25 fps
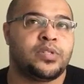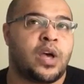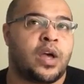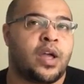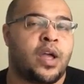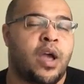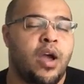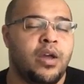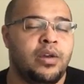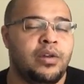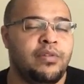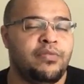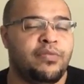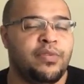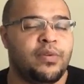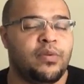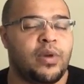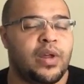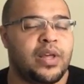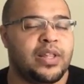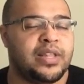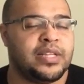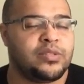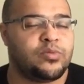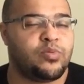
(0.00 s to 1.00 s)
I kind of feel
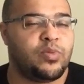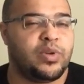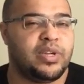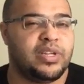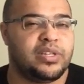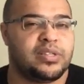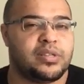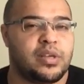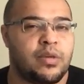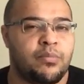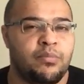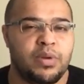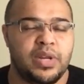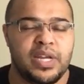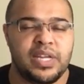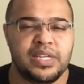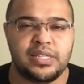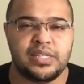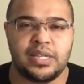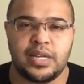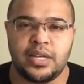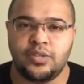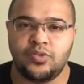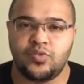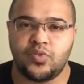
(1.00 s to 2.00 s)
like this week somebody
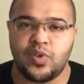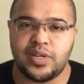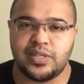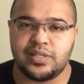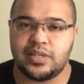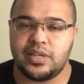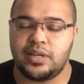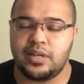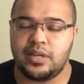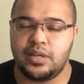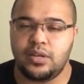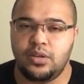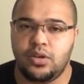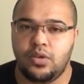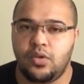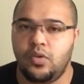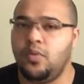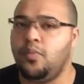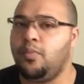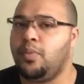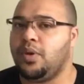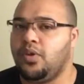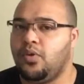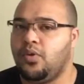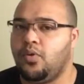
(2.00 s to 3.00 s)
is interested in
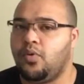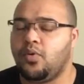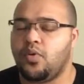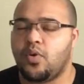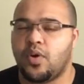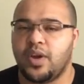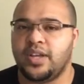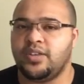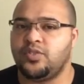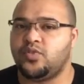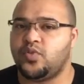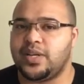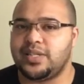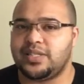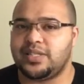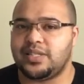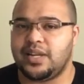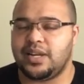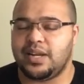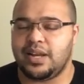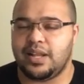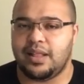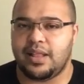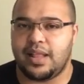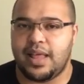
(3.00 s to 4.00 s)
you, but you're not
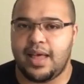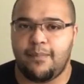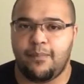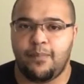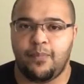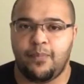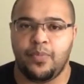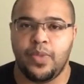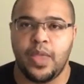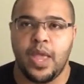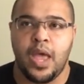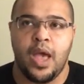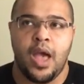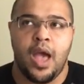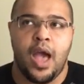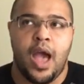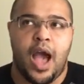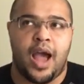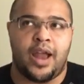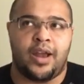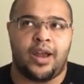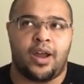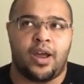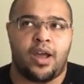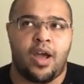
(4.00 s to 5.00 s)
interested in them.
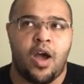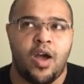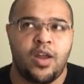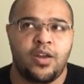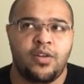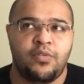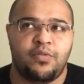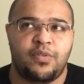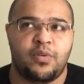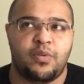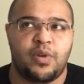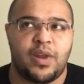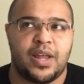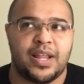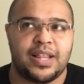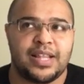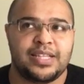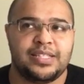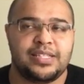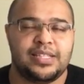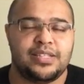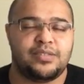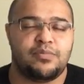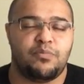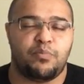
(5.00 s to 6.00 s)
And I kind of feel like
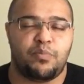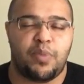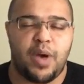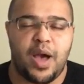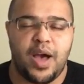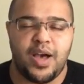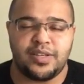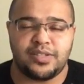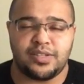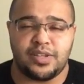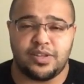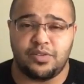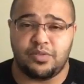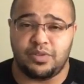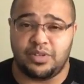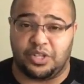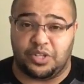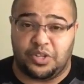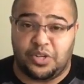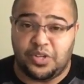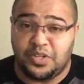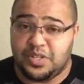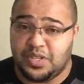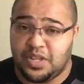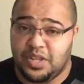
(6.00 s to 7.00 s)
this isn't personal, it's
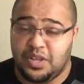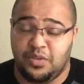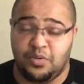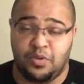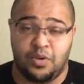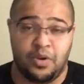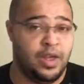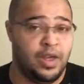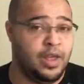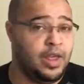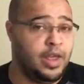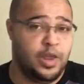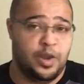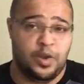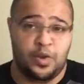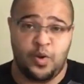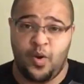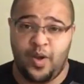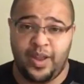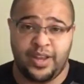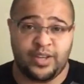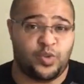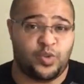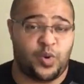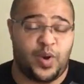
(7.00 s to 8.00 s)
just that you're
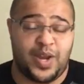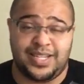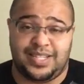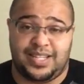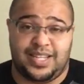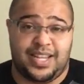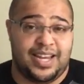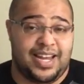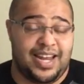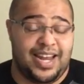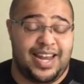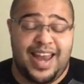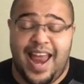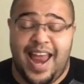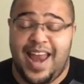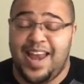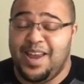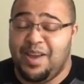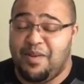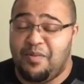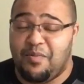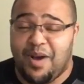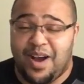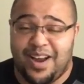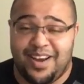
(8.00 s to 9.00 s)
not interested in
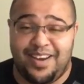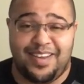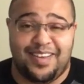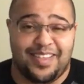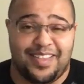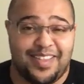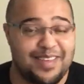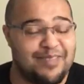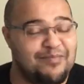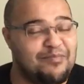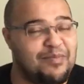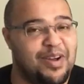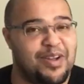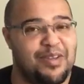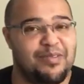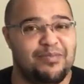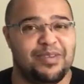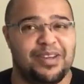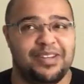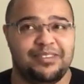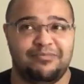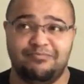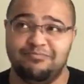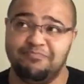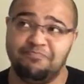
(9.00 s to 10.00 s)
anyone at the
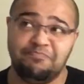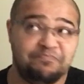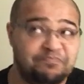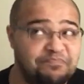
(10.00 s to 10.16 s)
moment.